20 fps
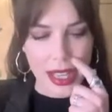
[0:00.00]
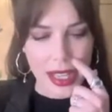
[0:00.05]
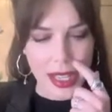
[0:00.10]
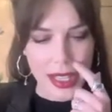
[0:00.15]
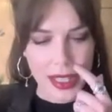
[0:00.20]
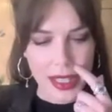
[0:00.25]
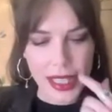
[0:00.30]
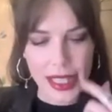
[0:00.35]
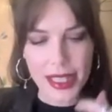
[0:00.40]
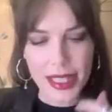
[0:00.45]

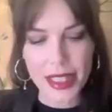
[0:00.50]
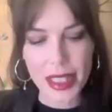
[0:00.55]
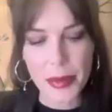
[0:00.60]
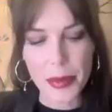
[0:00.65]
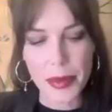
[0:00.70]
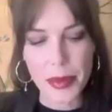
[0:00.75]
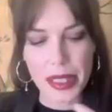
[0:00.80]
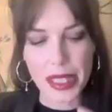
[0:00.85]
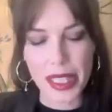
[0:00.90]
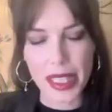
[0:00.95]
And as I
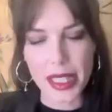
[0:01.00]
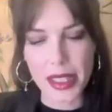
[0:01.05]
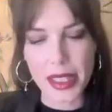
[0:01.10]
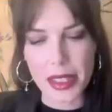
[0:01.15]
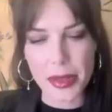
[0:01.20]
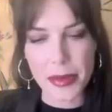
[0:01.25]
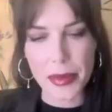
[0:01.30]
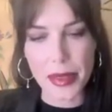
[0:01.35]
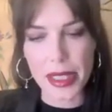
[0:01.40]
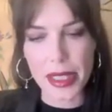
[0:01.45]
began
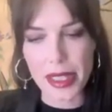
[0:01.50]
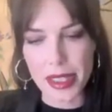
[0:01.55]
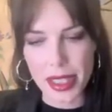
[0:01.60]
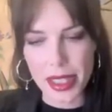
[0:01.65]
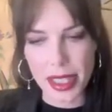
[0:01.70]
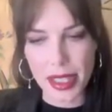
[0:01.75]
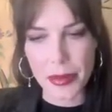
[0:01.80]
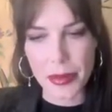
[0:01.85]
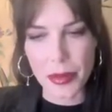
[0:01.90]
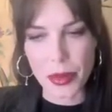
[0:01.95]
to
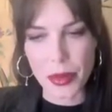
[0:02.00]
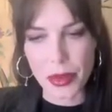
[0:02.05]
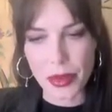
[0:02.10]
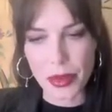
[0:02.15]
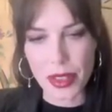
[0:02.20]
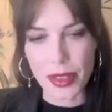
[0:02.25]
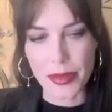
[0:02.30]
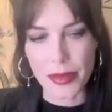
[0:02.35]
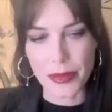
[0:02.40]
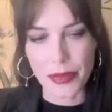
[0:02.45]
meditate
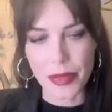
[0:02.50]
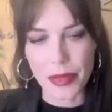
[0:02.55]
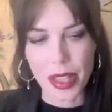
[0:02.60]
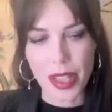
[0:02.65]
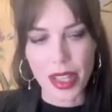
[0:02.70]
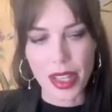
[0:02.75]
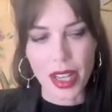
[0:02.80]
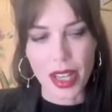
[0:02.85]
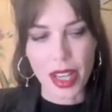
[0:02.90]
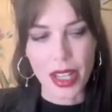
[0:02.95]
more,
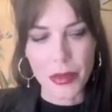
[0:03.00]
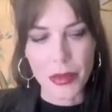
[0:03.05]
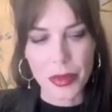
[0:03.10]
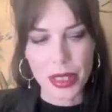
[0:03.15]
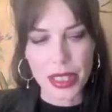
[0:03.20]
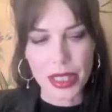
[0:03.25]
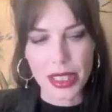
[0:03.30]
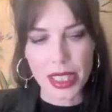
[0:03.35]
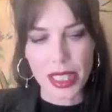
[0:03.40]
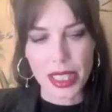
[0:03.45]
I
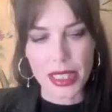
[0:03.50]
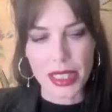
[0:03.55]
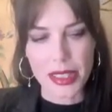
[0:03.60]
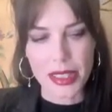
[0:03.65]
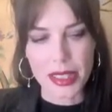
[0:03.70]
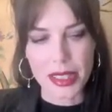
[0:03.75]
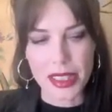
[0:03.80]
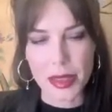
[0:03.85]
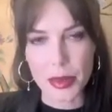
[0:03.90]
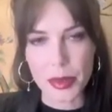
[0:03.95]
realized
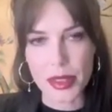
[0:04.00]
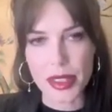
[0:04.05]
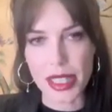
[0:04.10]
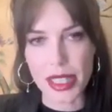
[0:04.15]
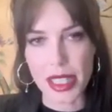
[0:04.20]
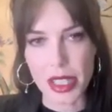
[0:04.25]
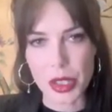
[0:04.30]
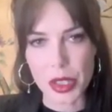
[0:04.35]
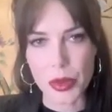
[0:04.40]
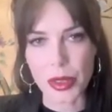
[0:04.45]
that this was
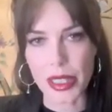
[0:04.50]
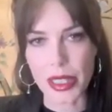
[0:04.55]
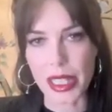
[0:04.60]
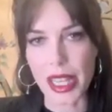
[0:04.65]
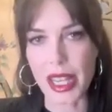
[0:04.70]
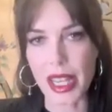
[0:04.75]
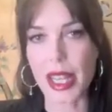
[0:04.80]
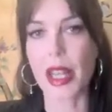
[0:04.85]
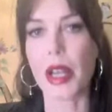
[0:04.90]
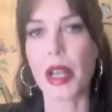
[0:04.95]

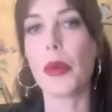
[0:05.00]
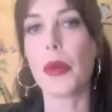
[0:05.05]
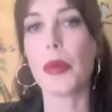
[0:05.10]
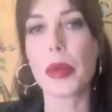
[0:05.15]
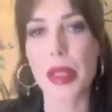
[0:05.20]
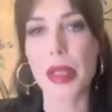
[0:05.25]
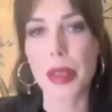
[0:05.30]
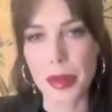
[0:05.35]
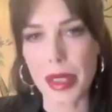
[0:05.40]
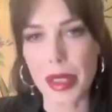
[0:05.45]
actually
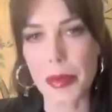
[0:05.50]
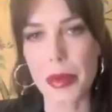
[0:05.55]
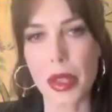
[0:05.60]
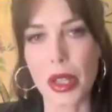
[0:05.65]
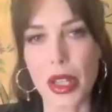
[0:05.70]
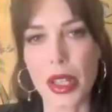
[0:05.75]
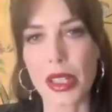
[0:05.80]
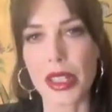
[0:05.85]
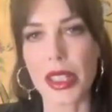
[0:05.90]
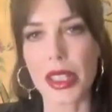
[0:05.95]
helping my
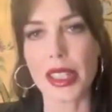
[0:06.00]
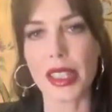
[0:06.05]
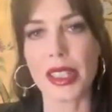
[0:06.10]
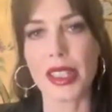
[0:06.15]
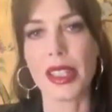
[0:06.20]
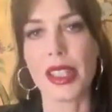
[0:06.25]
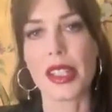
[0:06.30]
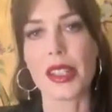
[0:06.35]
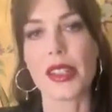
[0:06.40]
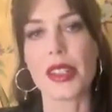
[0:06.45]

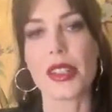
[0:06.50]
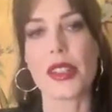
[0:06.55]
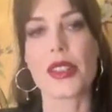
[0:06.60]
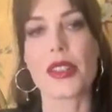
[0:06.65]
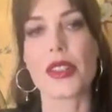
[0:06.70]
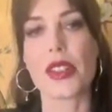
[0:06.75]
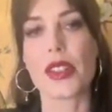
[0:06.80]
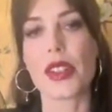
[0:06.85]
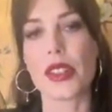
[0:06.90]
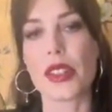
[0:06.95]
body to
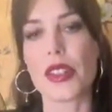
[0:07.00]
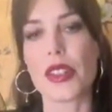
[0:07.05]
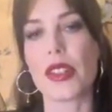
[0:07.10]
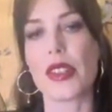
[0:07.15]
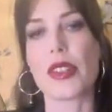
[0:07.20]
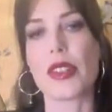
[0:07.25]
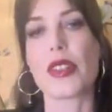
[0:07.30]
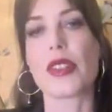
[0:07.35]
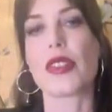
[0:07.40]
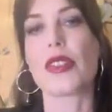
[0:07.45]
start
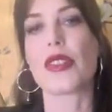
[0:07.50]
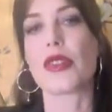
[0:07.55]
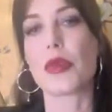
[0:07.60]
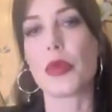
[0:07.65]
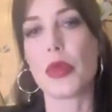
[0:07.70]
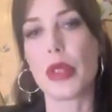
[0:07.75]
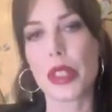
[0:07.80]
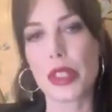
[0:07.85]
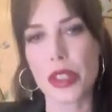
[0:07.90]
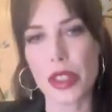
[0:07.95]
to
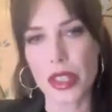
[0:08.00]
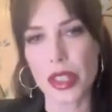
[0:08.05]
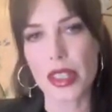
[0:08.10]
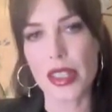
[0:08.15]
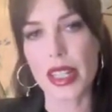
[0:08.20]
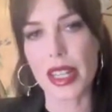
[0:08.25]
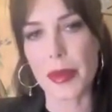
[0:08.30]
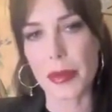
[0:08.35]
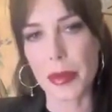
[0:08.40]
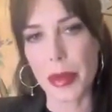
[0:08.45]
switch into
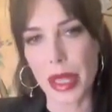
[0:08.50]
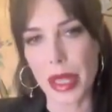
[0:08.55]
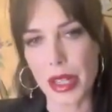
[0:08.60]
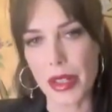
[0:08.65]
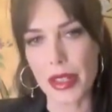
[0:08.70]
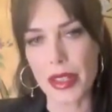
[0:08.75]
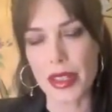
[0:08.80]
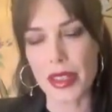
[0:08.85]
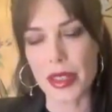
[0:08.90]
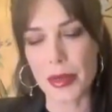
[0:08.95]
that
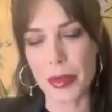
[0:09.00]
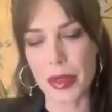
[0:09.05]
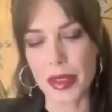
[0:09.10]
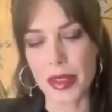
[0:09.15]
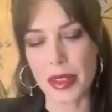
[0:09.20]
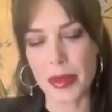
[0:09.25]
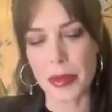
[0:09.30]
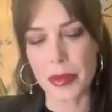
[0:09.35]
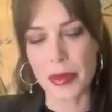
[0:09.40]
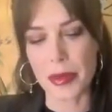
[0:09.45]

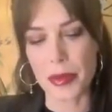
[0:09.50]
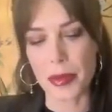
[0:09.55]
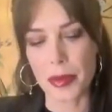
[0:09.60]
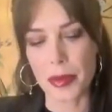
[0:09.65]
parasympathetic